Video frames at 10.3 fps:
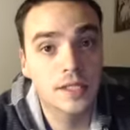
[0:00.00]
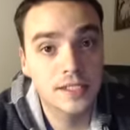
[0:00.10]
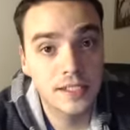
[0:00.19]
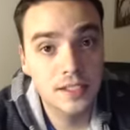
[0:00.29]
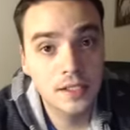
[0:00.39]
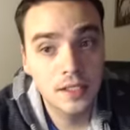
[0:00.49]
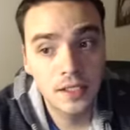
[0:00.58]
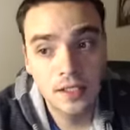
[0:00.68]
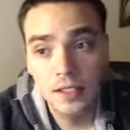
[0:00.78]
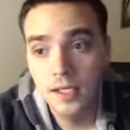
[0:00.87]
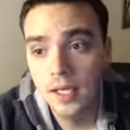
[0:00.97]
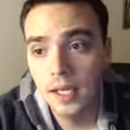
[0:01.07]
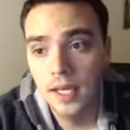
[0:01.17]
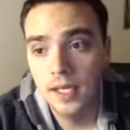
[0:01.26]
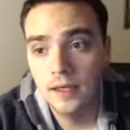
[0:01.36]
Cid,
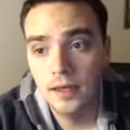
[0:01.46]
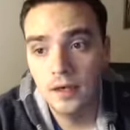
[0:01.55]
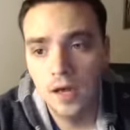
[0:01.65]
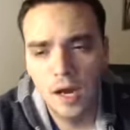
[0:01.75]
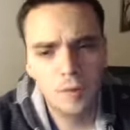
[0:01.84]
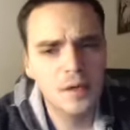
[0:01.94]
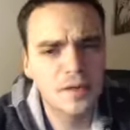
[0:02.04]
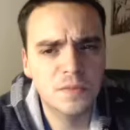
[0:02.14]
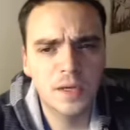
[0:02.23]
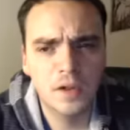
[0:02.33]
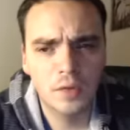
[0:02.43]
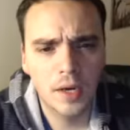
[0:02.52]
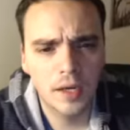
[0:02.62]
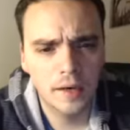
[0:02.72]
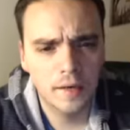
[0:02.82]
and uh, I run to this pillar
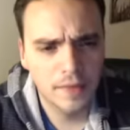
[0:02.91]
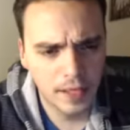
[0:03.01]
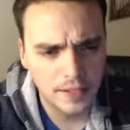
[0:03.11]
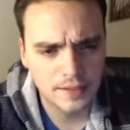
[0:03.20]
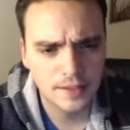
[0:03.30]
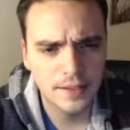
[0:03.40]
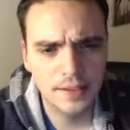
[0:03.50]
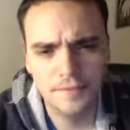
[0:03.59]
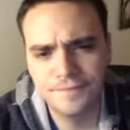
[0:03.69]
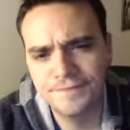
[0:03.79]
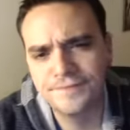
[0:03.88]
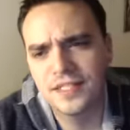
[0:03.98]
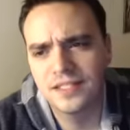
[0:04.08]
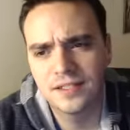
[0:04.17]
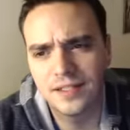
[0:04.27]
right here that uh,
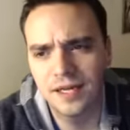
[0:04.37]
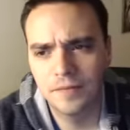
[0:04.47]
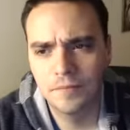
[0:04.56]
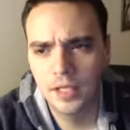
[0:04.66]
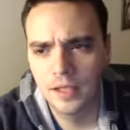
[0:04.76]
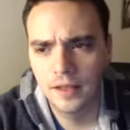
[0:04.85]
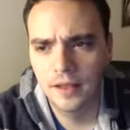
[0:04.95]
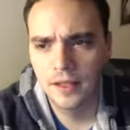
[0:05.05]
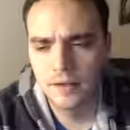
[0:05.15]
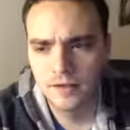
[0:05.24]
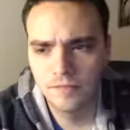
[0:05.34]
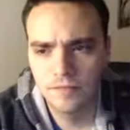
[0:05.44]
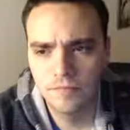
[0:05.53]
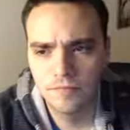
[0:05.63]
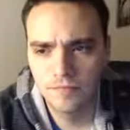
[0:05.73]
is just kind of blatantly, just
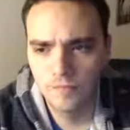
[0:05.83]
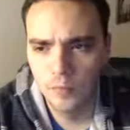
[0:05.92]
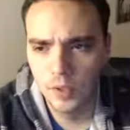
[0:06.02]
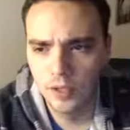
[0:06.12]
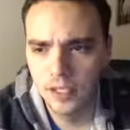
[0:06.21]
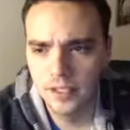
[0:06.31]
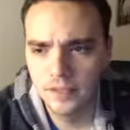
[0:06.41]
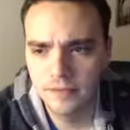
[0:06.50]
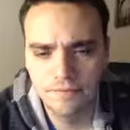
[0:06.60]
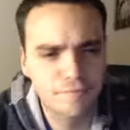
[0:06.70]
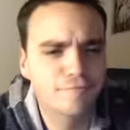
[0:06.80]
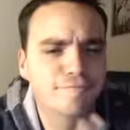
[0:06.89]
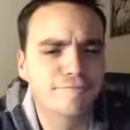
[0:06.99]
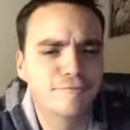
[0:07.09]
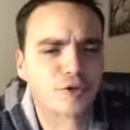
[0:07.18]
weirdly
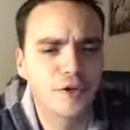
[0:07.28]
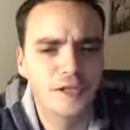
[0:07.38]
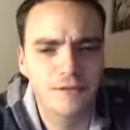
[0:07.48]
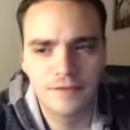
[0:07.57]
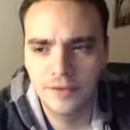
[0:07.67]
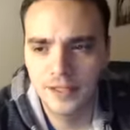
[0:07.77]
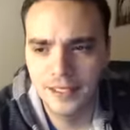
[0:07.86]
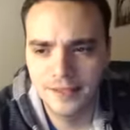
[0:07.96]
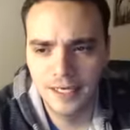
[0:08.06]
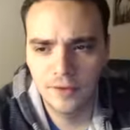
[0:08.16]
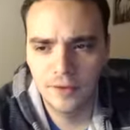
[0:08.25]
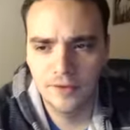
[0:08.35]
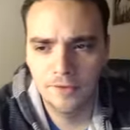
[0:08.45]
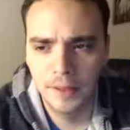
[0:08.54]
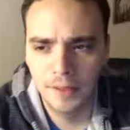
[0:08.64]
crooked, leaning tower
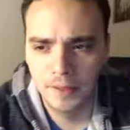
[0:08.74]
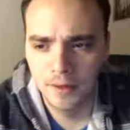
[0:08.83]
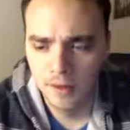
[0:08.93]
pillar.